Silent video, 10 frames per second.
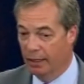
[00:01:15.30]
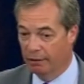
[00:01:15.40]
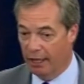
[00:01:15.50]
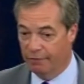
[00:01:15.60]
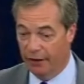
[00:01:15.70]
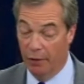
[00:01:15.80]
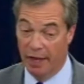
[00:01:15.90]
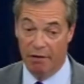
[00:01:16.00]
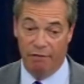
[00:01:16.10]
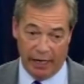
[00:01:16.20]
They feel
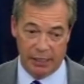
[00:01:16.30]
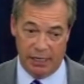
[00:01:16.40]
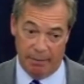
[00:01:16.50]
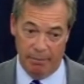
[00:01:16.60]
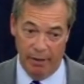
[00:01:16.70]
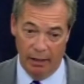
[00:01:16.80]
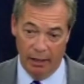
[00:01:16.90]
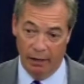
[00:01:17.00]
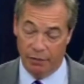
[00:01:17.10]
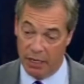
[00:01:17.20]
they're a victim
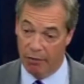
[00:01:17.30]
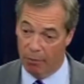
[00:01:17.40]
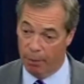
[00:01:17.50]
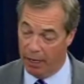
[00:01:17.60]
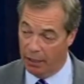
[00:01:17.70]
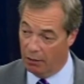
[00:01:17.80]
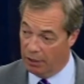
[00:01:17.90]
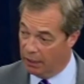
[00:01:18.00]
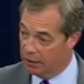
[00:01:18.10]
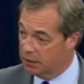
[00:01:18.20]
of the European
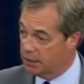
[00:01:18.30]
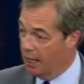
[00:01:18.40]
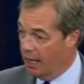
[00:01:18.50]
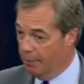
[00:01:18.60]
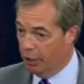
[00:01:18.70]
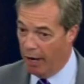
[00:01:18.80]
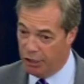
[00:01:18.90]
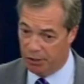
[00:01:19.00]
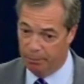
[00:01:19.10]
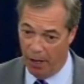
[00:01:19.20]
Union's
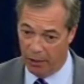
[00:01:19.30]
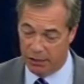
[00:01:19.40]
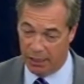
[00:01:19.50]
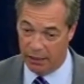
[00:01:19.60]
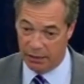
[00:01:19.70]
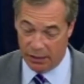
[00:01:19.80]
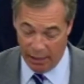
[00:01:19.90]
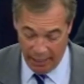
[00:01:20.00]
immigration policies.